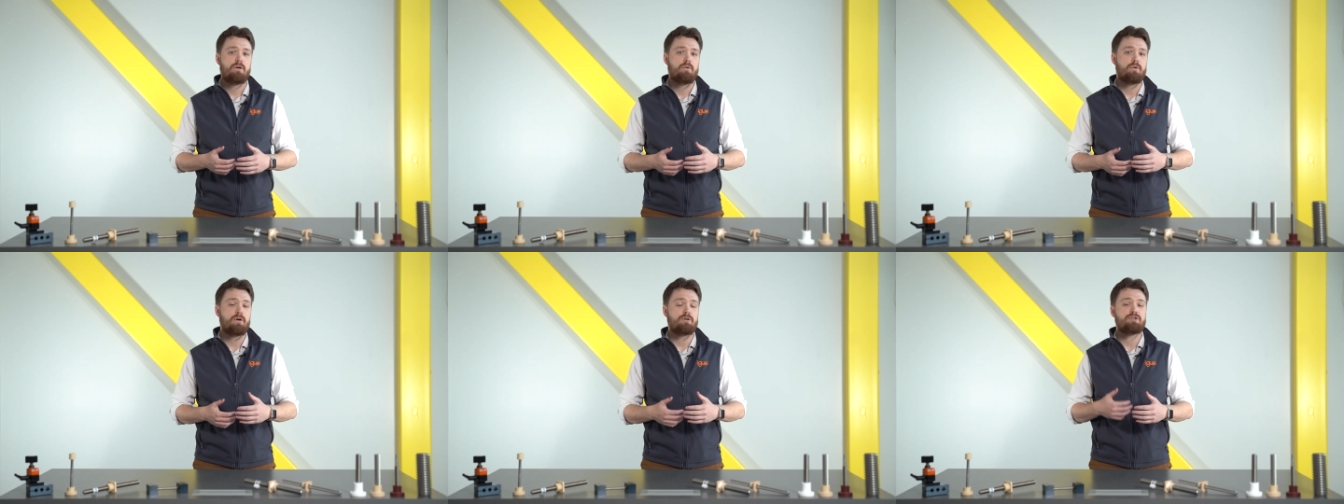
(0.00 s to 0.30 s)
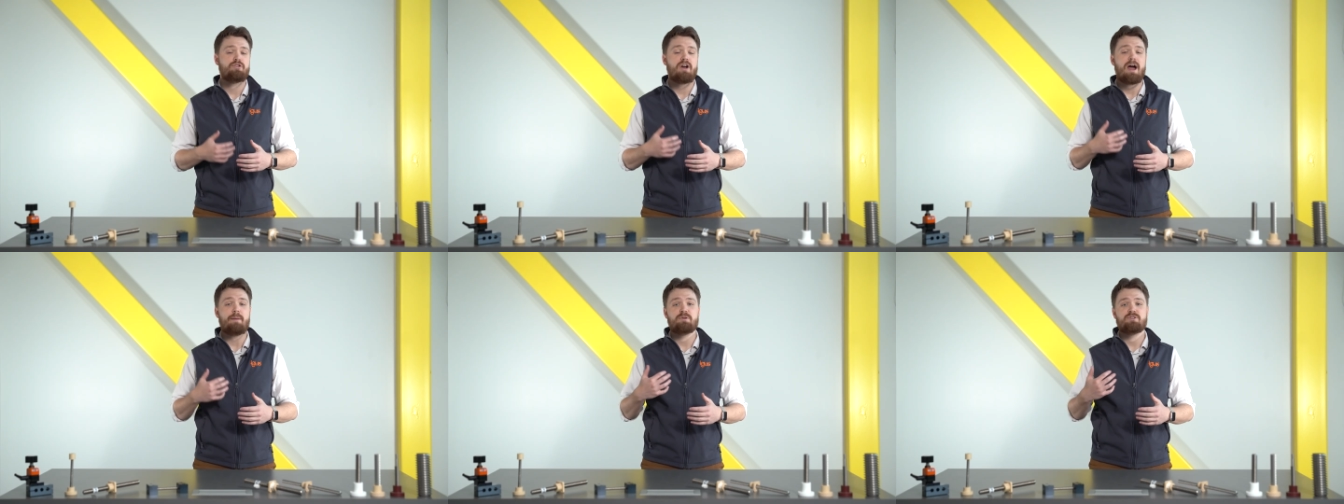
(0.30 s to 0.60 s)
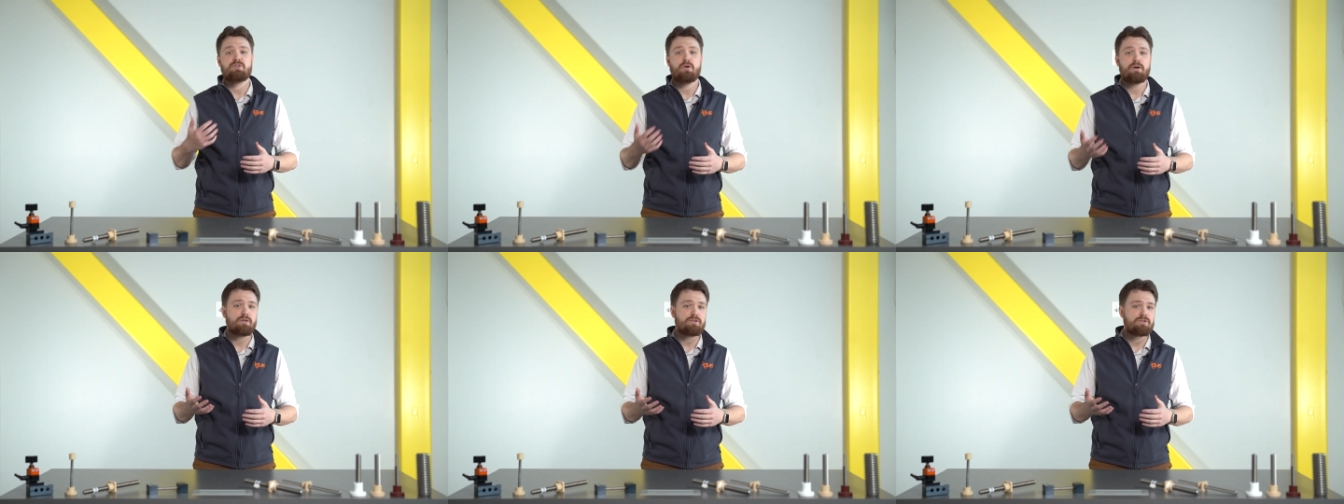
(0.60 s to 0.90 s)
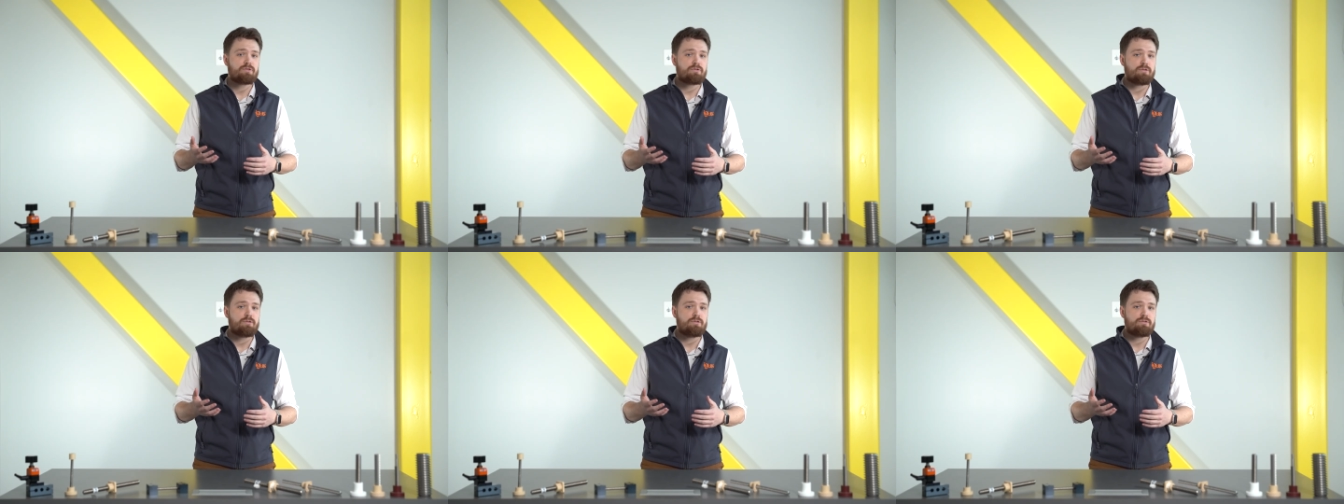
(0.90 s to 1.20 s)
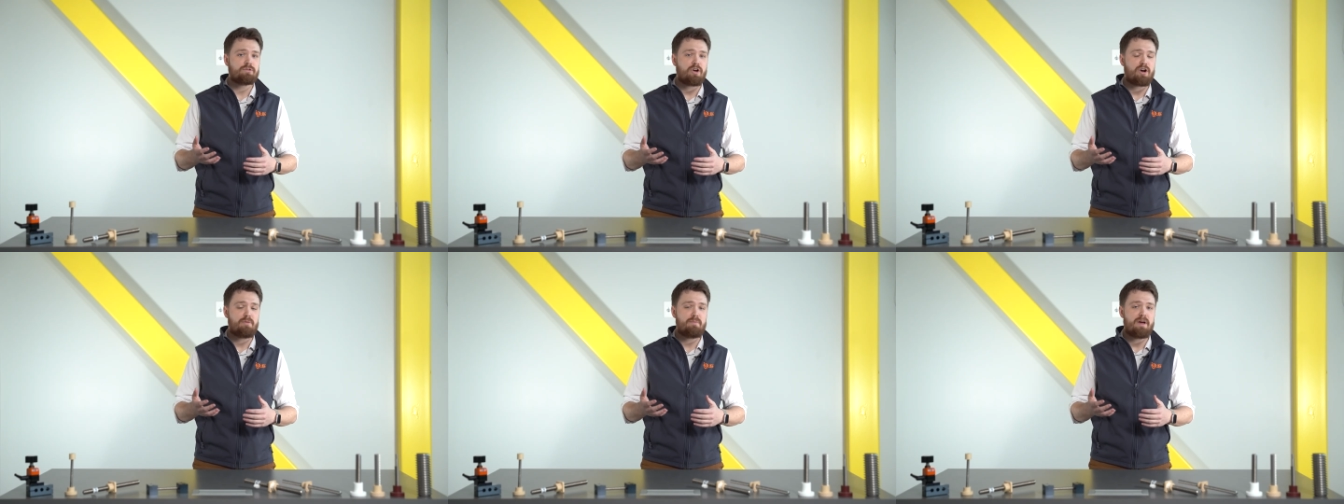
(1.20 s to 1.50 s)
where trapezoidal
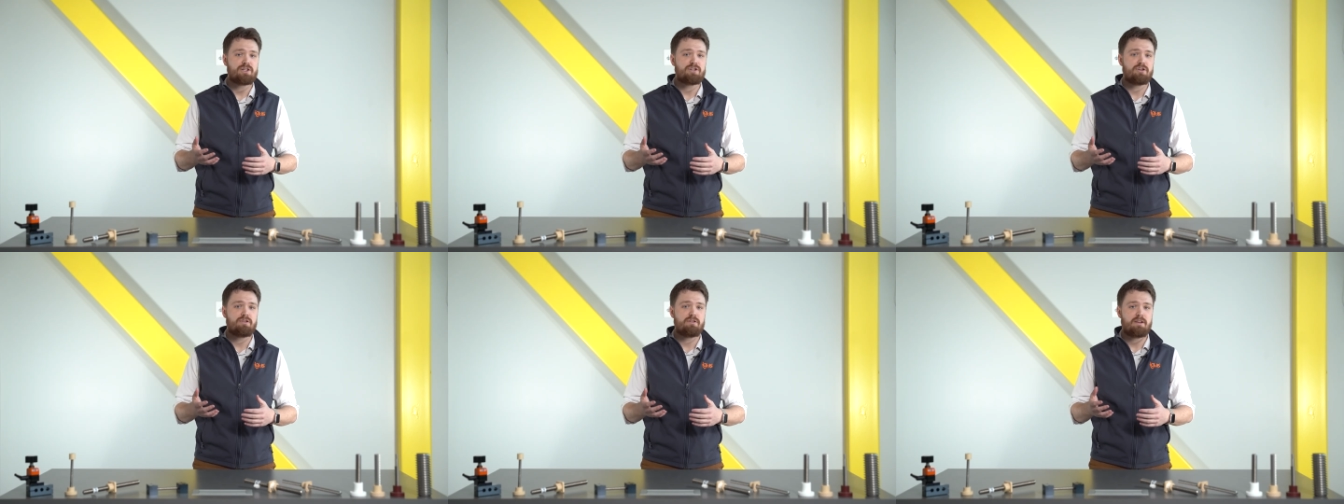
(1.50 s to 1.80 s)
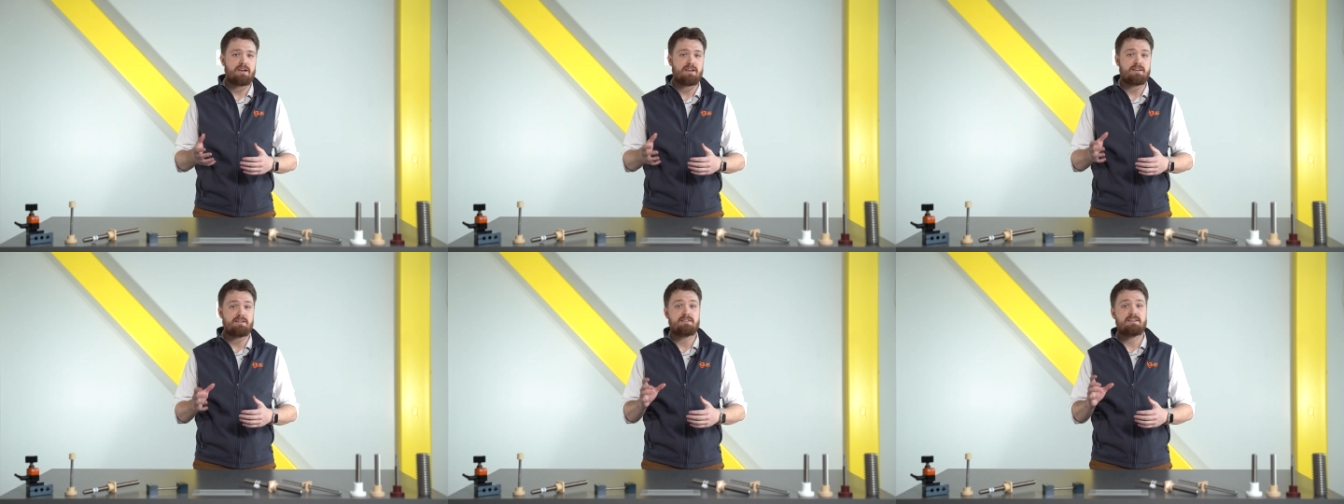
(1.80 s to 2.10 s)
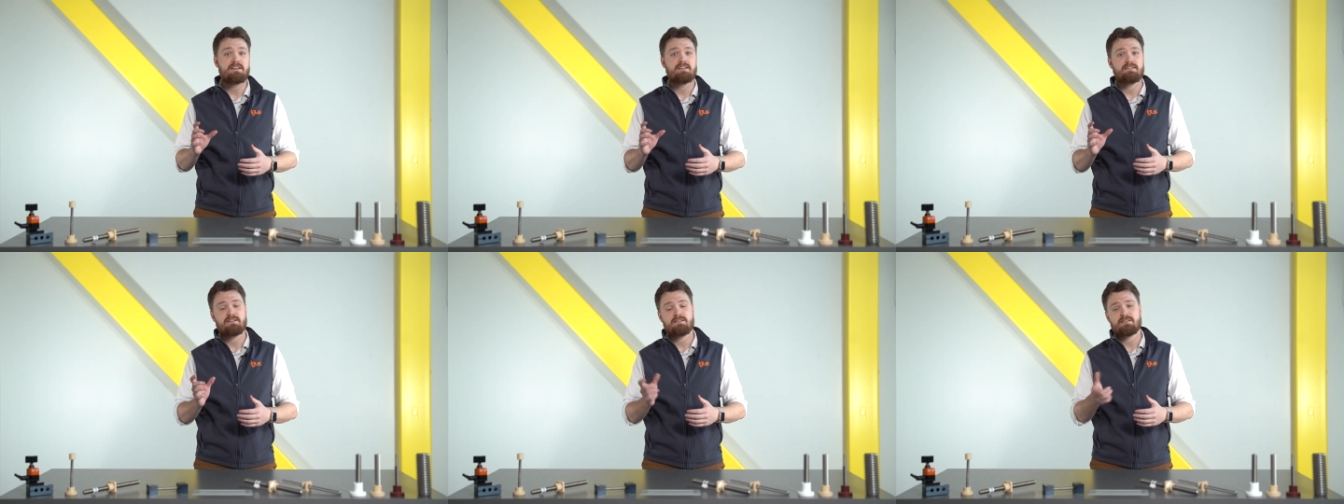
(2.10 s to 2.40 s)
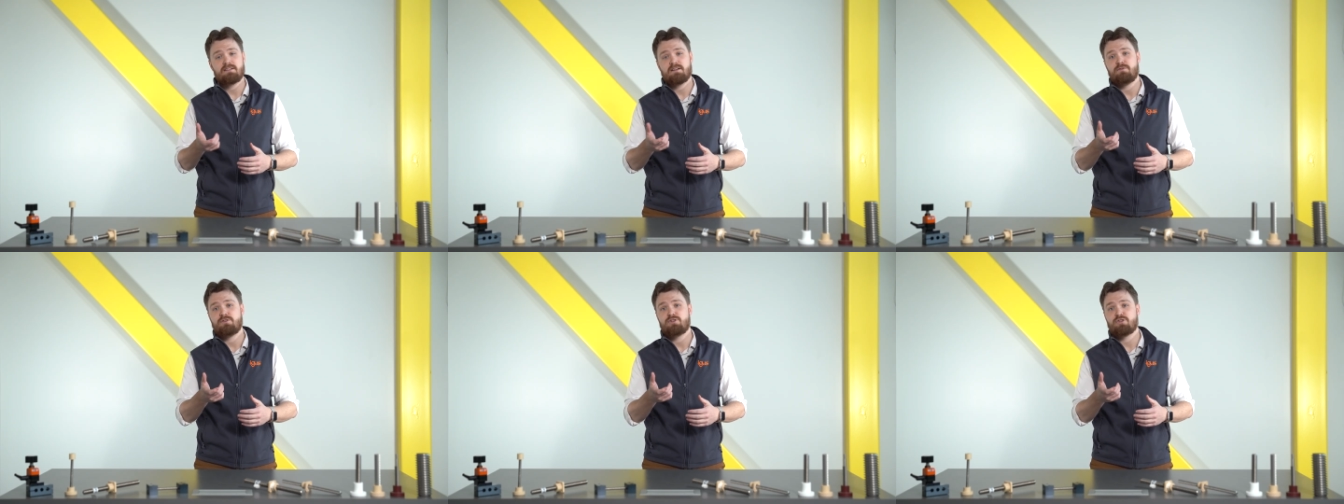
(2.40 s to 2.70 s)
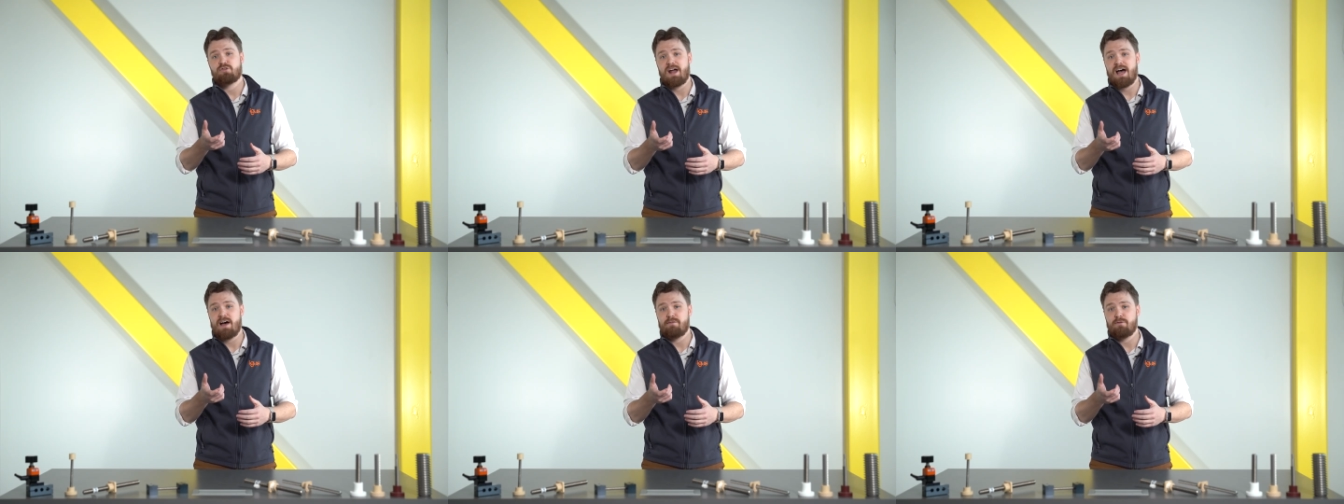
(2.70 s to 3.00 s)
screws are measured in distance of
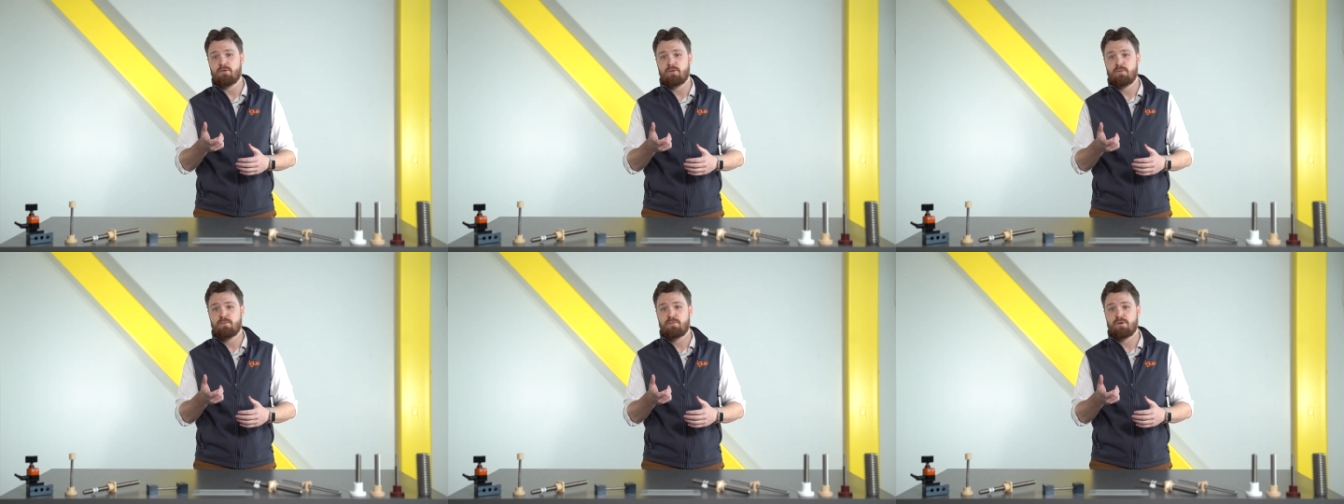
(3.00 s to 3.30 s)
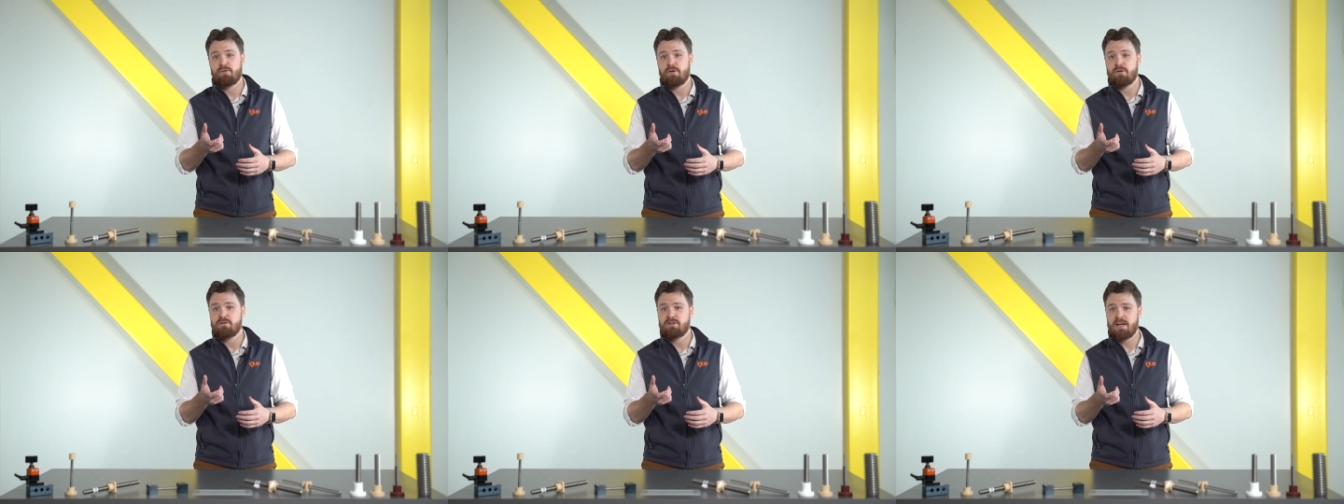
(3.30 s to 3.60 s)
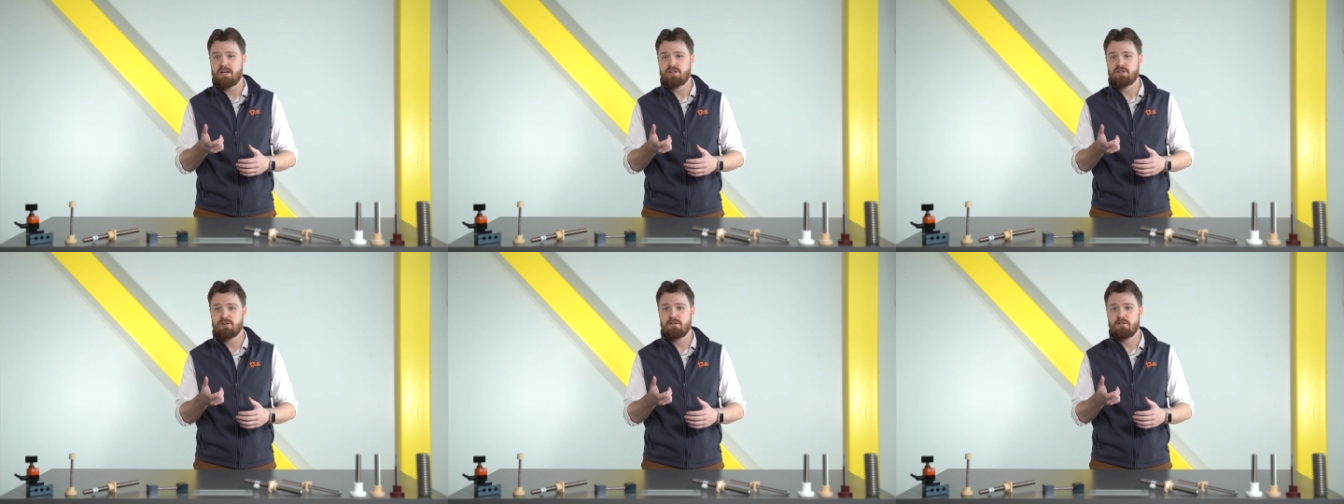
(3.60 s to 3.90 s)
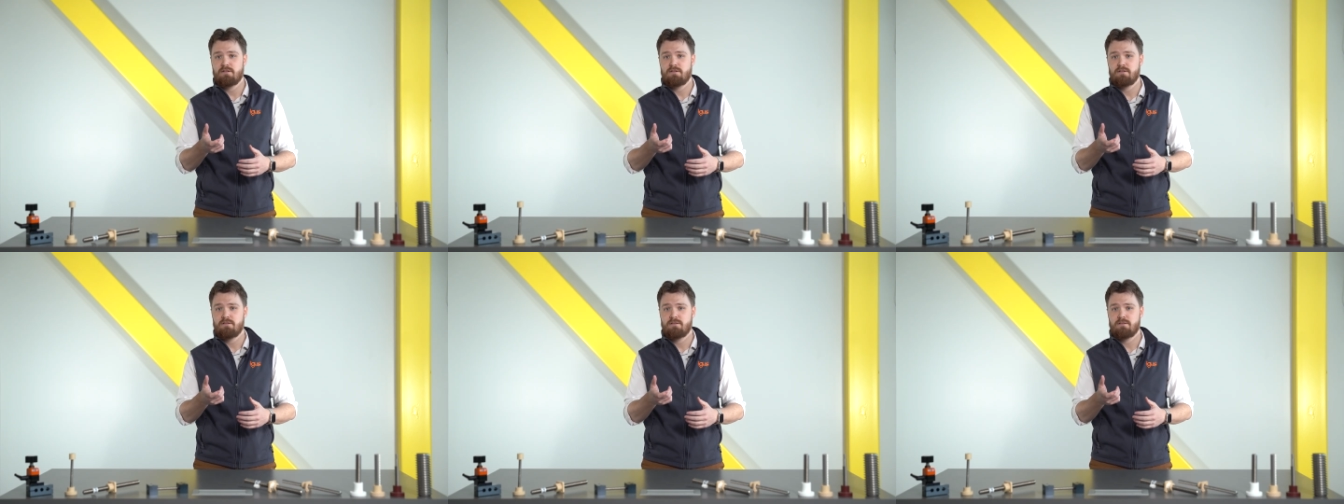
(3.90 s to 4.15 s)
travel per rotation,